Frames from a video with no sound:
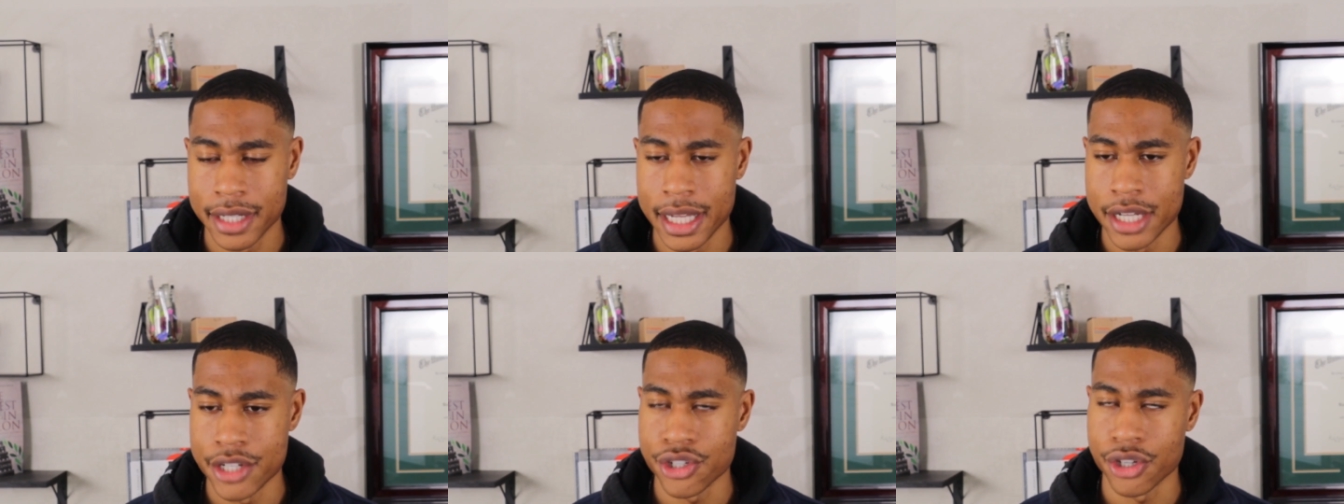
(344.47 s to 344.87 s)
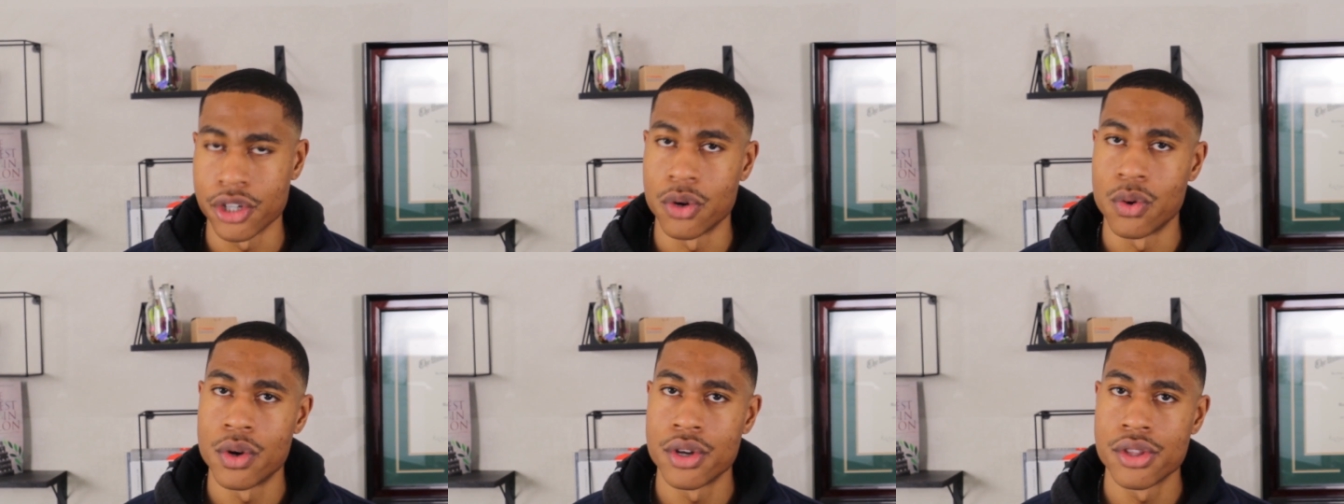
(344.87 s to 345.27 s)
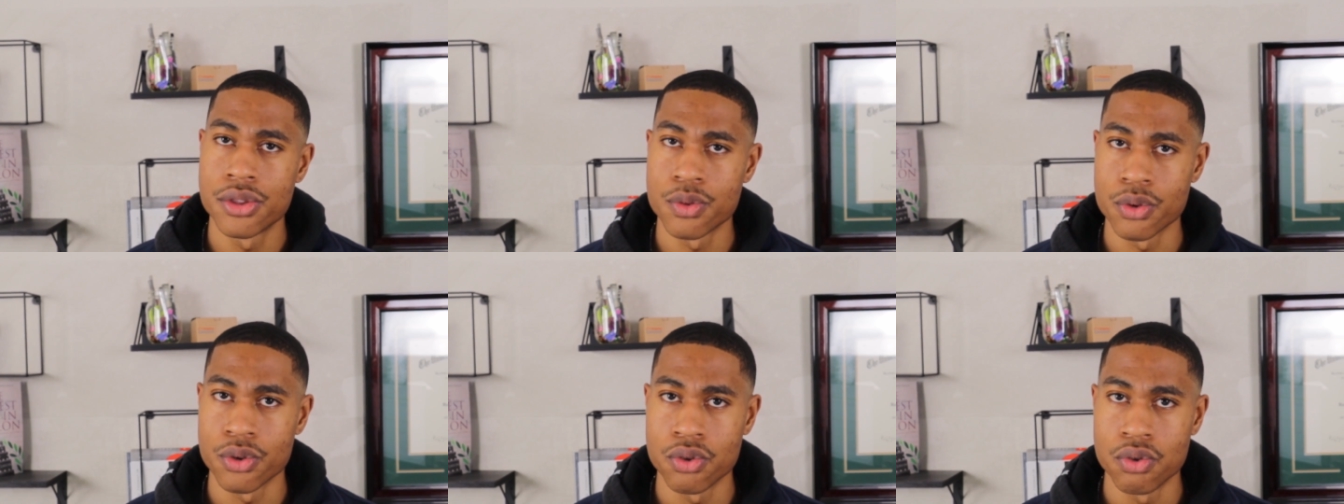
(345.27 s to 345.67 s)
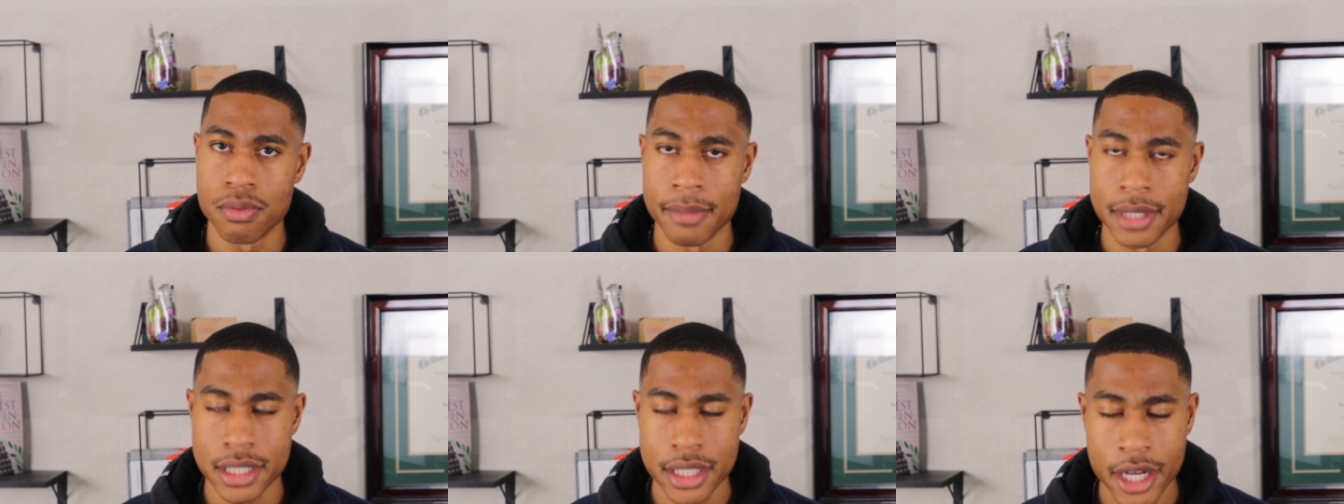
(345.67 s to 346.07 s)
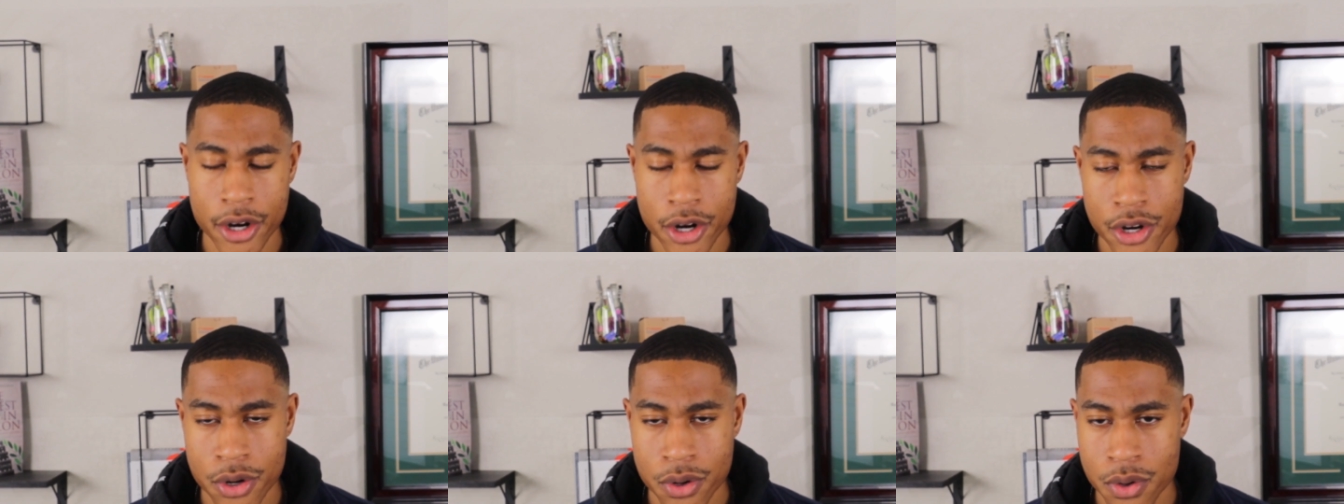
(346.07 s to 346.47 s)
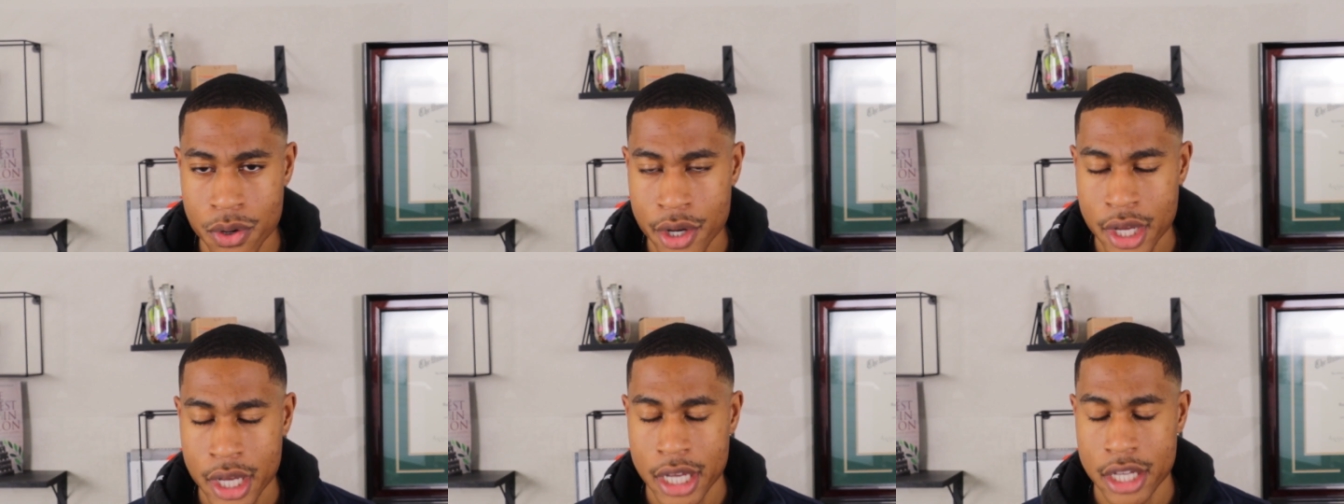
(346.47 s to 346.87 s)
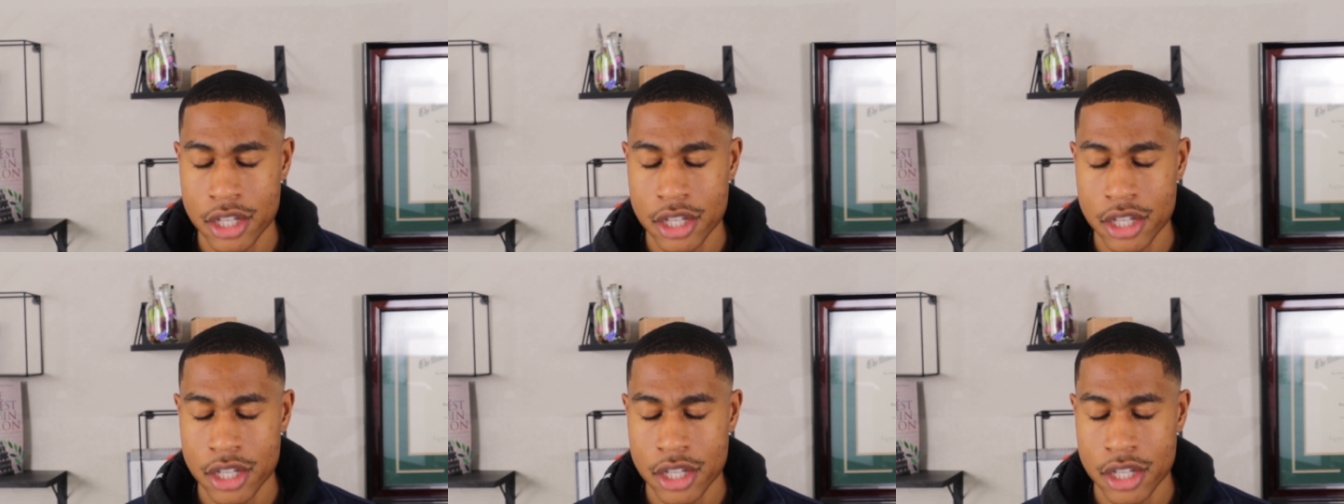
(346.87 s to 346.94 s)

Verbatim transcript: and as you're going through material,